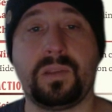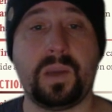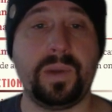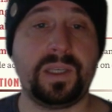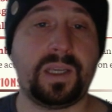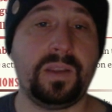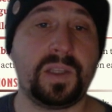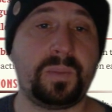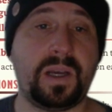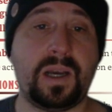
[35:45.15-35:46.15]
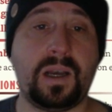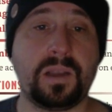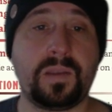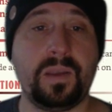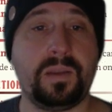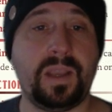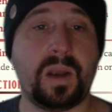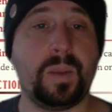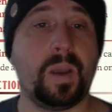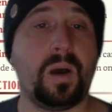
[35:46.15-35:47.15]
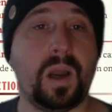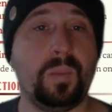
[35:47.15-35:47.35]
they went down this path, they're now in the High